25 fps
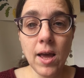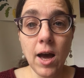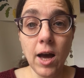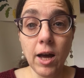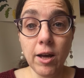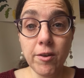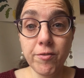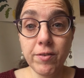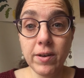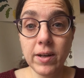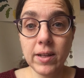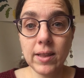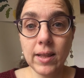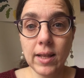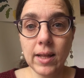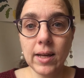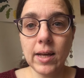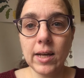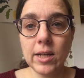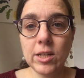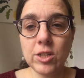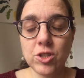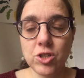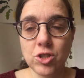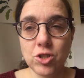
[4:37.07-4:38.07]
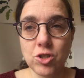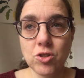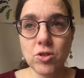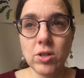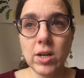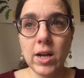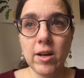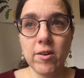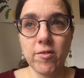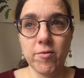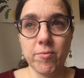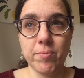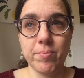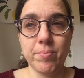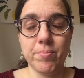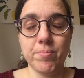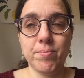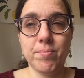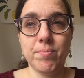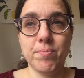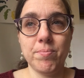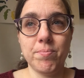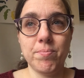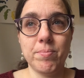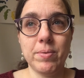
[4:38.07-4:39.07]
I felt like I should have
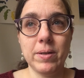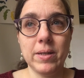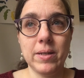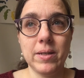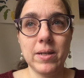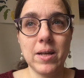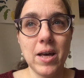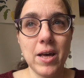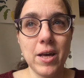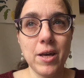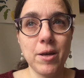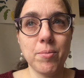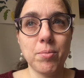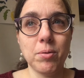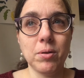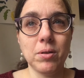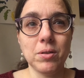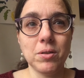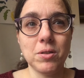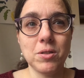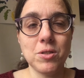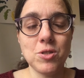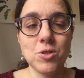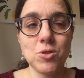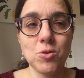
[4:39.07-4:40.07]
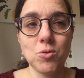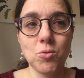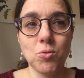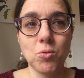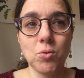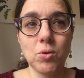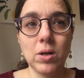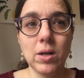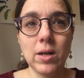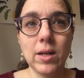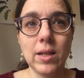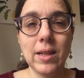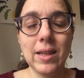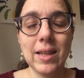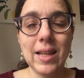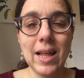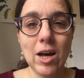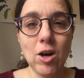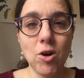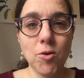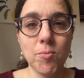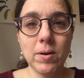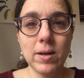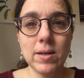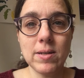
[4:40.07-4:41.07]
been able to
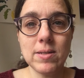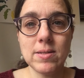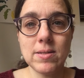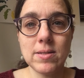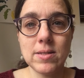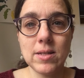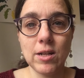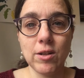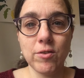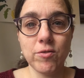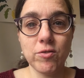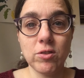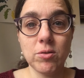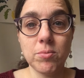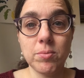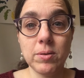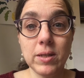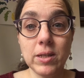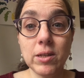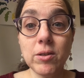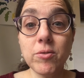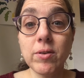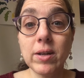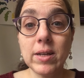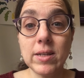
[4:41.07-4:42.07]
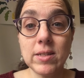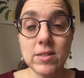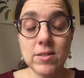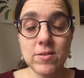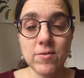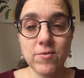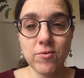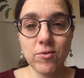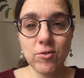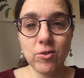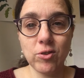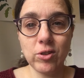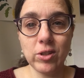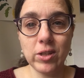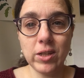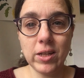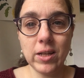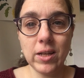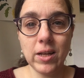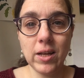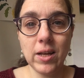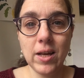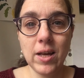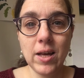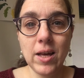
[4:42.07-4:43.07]
allow myself to be erased
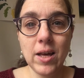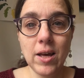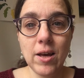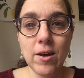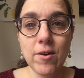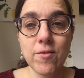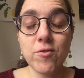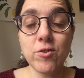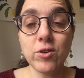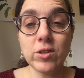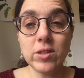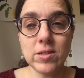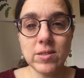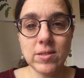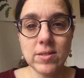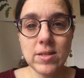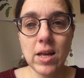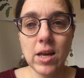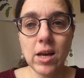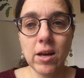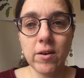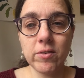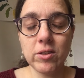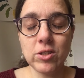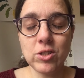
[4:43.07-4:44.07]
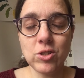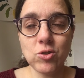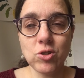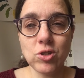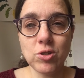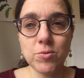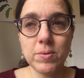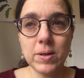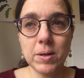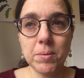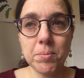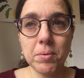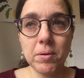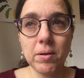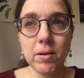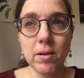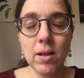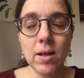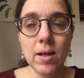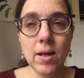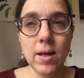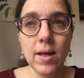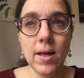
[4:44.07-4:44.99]
fully for the sake of the Jewish people.